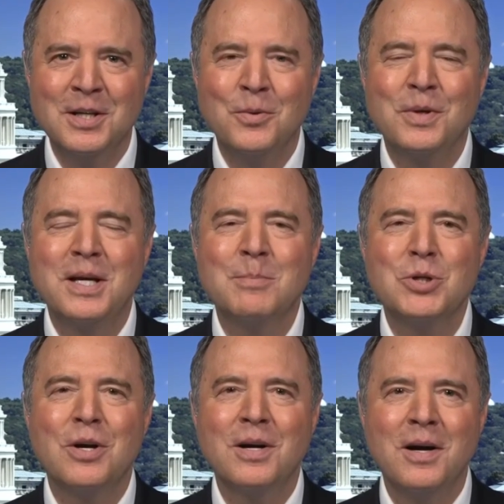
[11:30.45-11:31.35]
with Kim
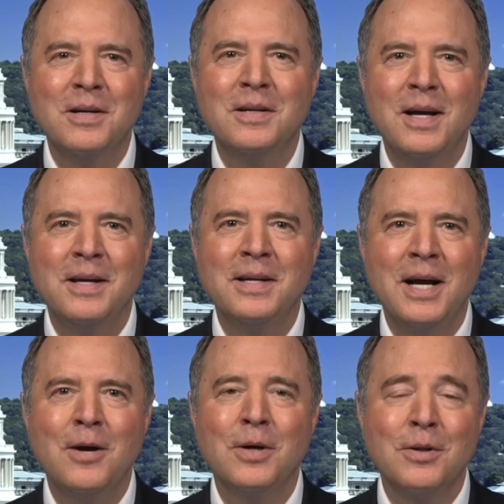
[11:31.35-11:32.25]
Jong-un, and
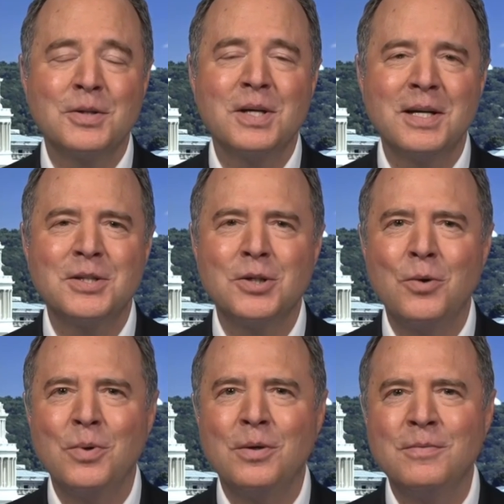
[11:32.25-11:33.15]
now it looks like so
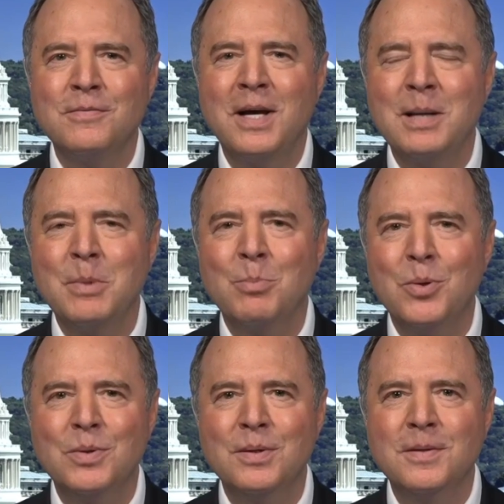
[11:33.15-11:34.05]
will Vladimir Putin.